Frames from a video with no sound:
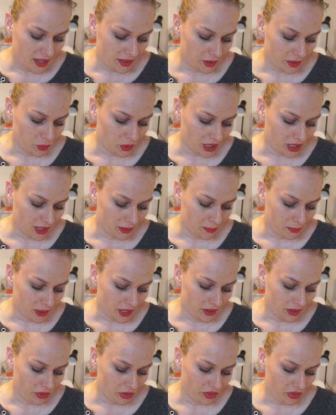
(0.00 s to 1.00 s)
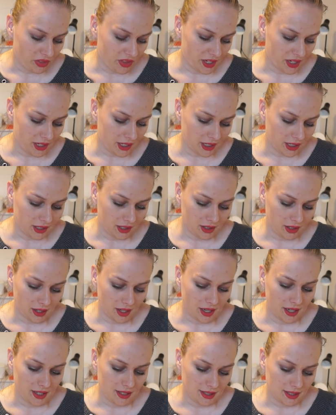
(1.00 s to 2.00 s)
Then we got pantothenic
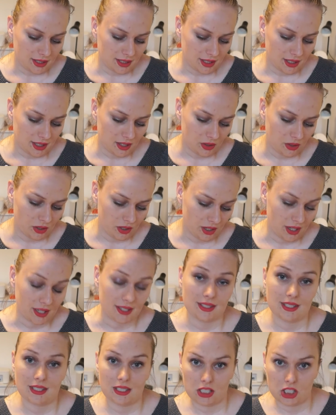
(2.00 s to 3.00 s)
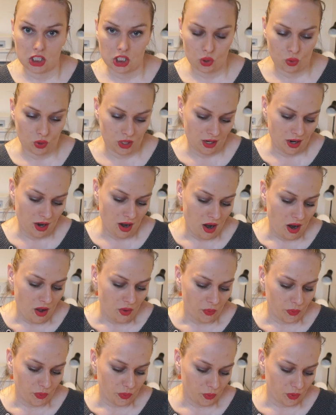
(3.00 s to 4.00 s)
acid, acid sorry,
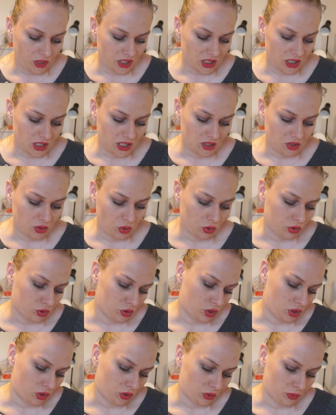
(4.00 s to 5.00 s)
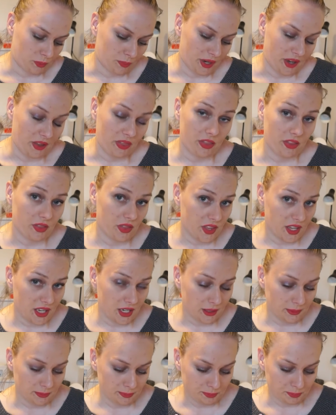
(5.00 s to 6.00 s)
which is also called
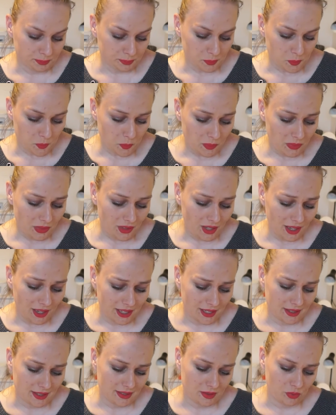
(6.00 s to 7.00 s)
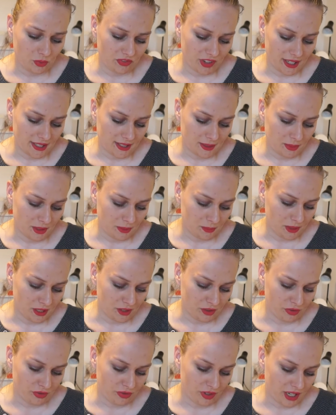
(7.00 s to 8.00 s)
pantothene. It is vitamin
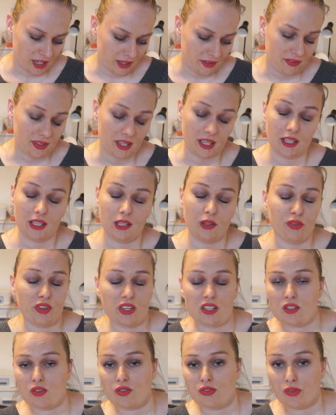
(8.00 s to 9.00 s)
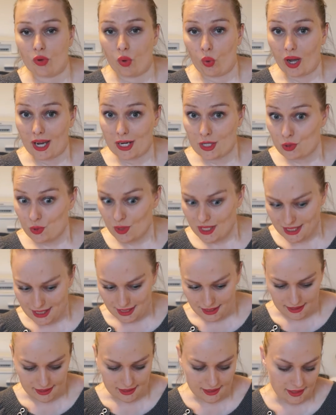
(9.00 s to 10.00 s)
B5 and effective for
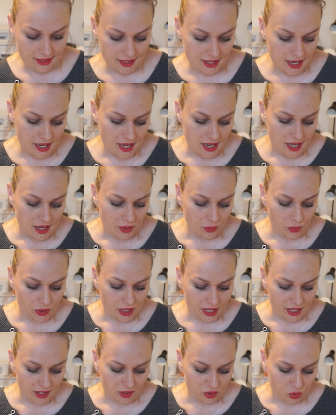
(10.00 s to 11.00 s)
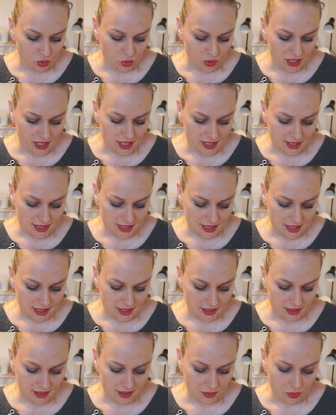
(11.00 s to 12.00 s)
hydration. We got
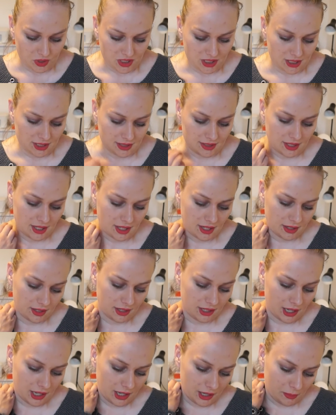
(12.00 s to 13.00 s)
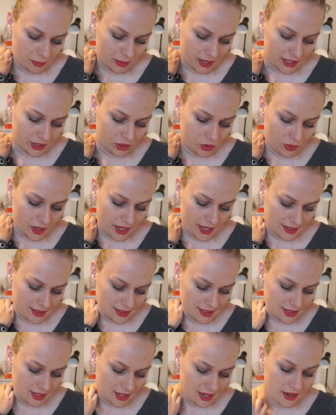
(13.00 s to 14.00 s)
creatine, which is an amino
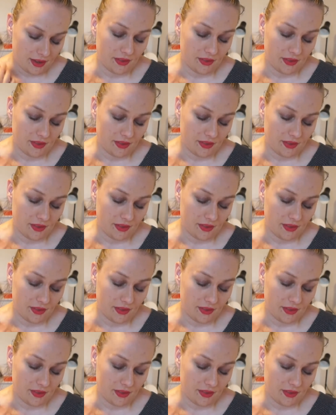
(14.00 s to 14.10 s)
acid